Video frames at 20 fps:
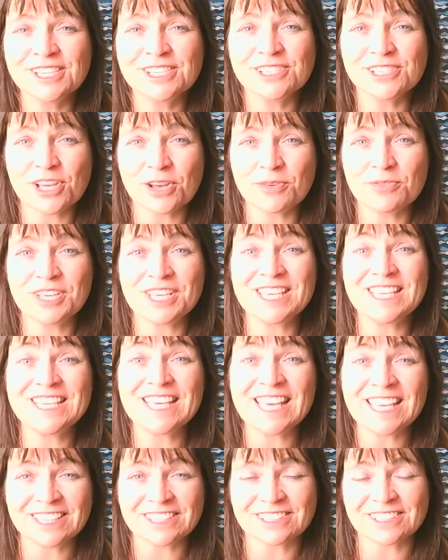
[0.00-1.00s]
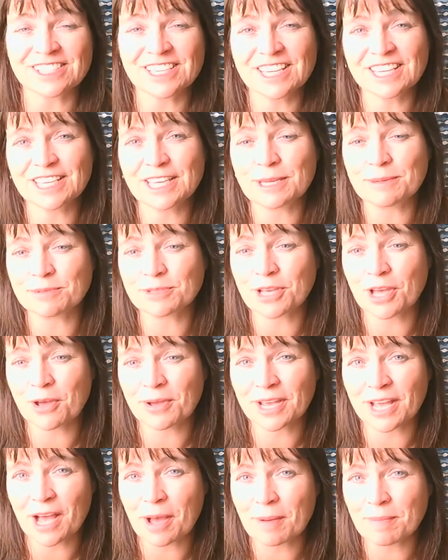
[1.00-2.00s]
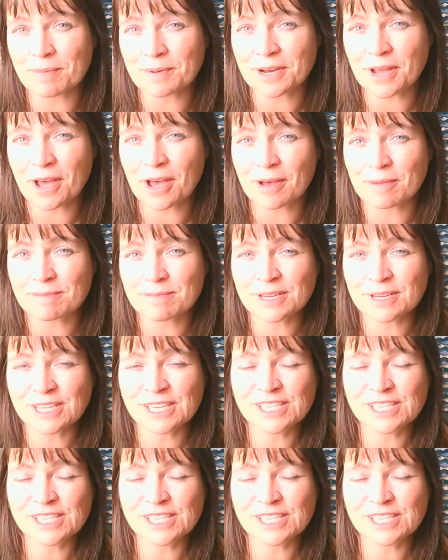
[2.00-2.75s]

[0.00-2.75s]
So the yield keeps going up and up.